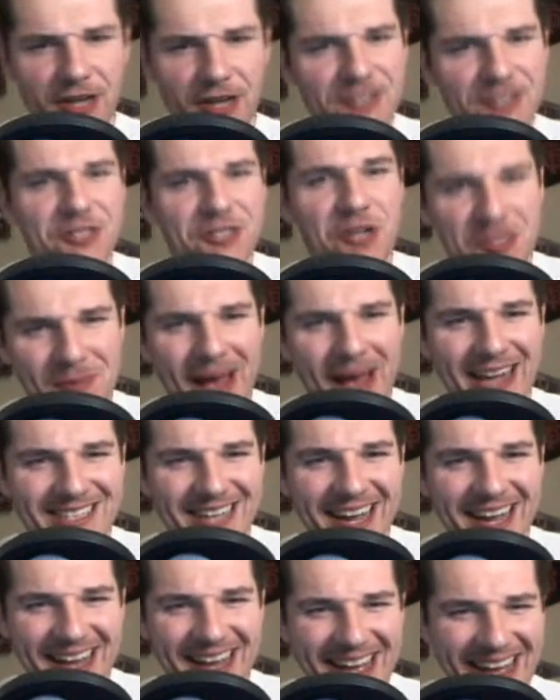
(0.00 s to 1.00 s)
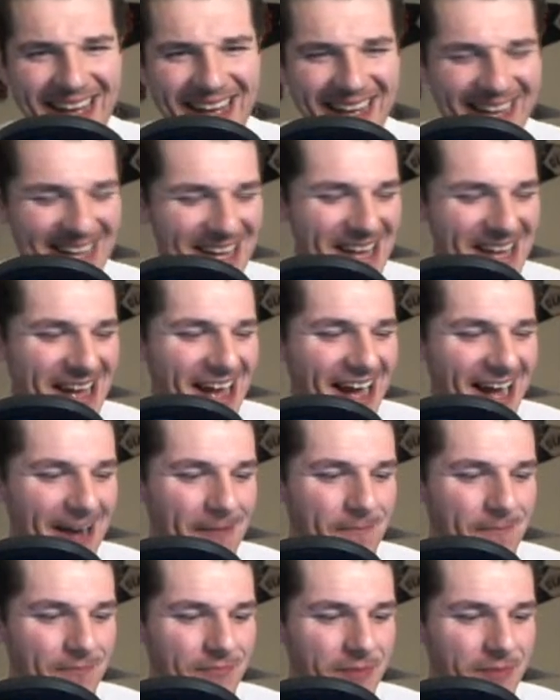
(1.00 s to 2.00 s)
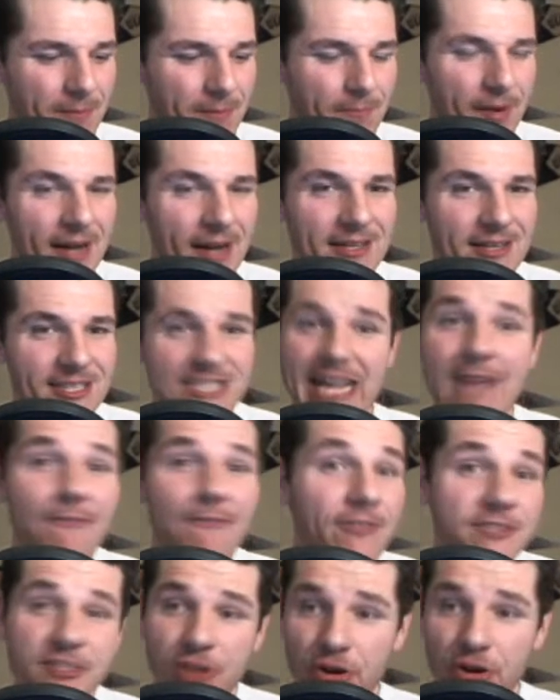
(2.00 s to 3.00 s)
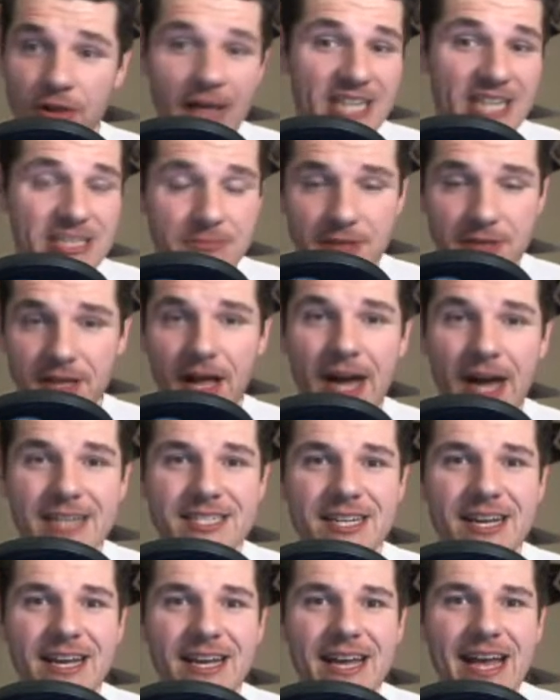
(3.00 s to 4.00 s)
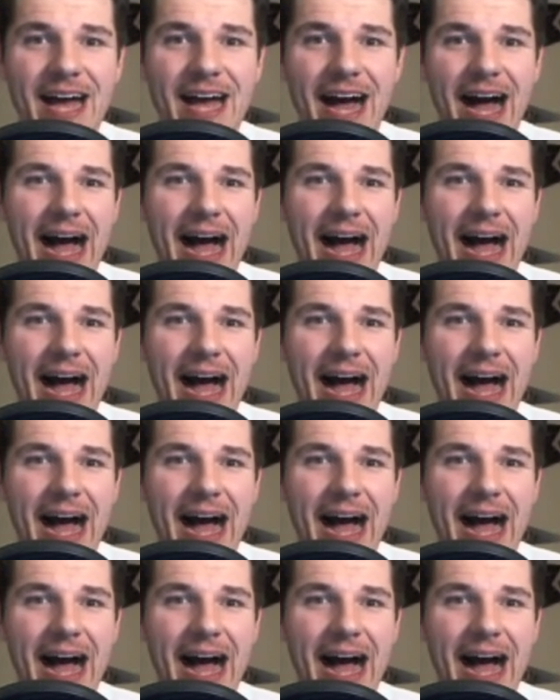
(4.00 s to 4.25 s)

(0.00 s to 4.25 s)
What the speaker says: I guess is also his backside. But San Francisco likes him a lot.